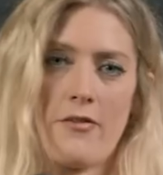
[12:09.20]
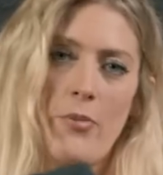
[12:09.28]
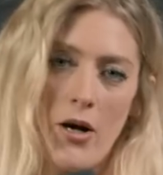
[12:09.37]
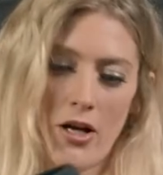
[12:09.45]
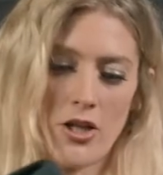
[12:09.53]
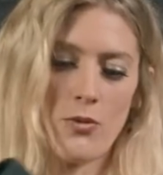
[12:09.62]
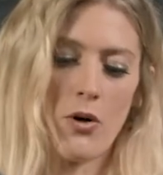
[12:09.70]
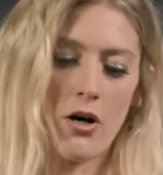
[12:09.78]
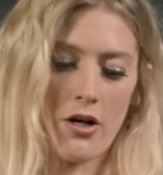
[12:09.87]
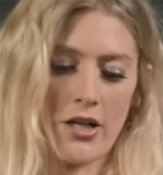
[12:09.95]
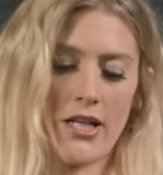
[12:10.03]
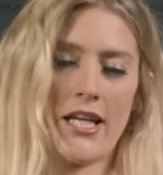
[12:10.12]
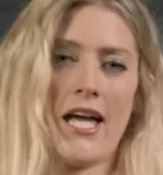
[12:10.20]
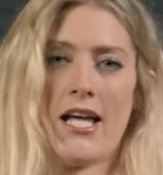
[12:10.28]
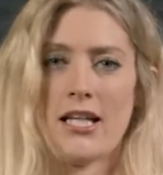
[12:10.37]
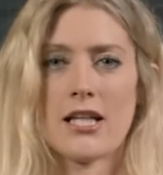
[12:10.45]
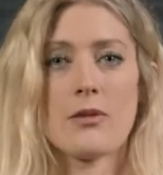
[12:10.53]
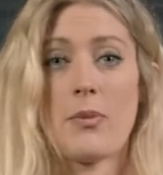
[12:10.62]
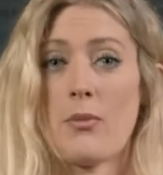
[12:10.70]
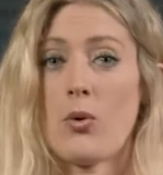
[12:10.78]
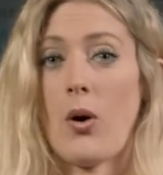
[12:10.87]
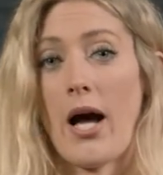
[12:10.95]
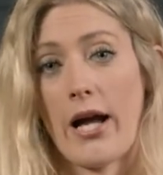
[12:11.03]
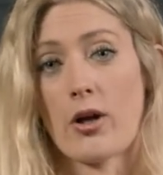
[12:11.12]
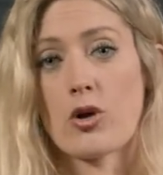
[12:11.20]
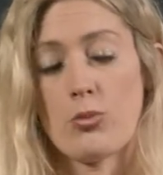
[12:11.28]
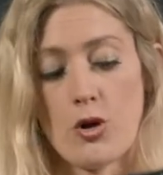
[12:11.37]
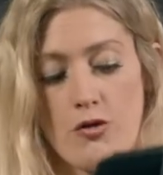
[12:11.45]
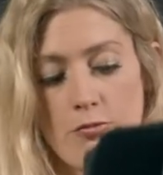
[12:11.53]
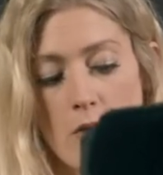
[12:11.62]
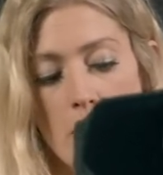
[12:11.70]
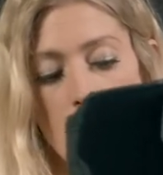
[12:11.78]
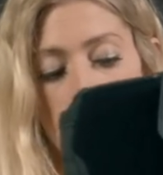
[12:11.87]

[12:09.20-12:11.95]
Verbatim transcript: but you are gonna get a little bit more ankle movement,